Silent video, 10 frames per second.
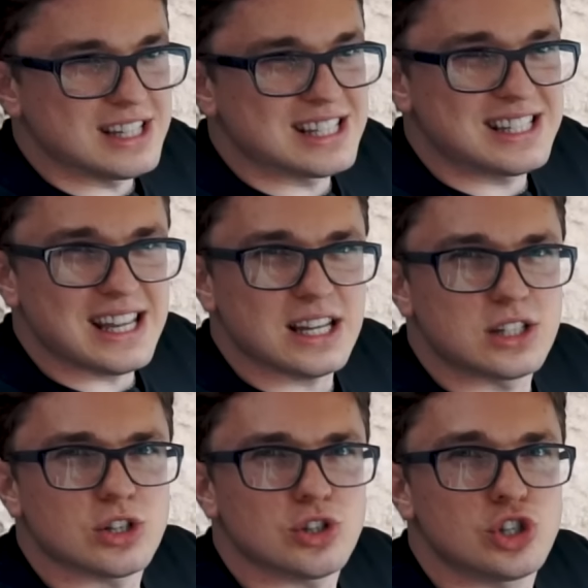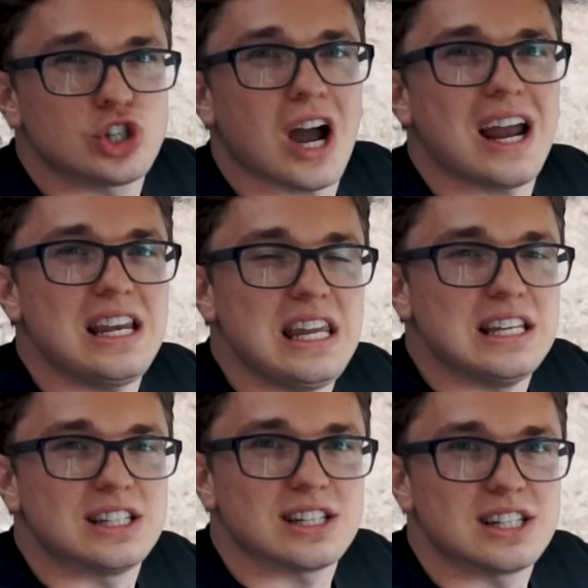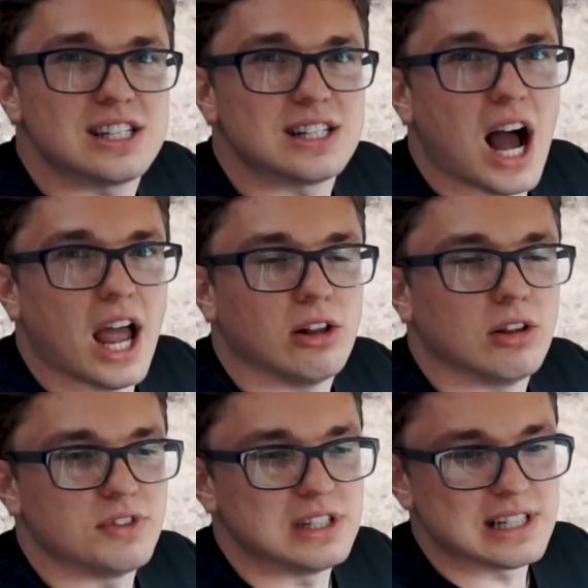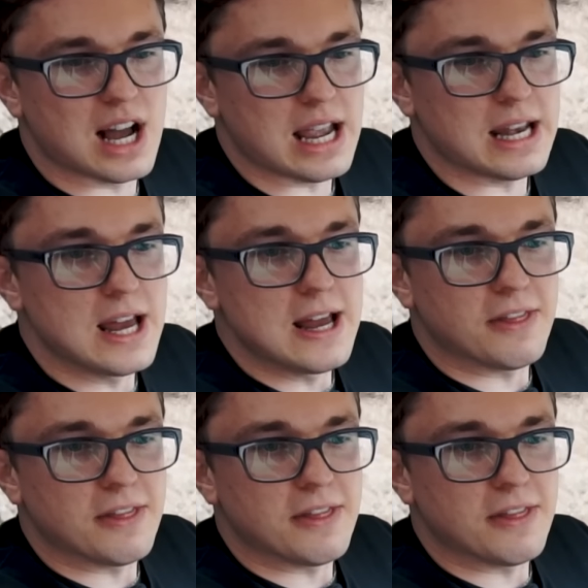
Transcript: distinct Chinese style of design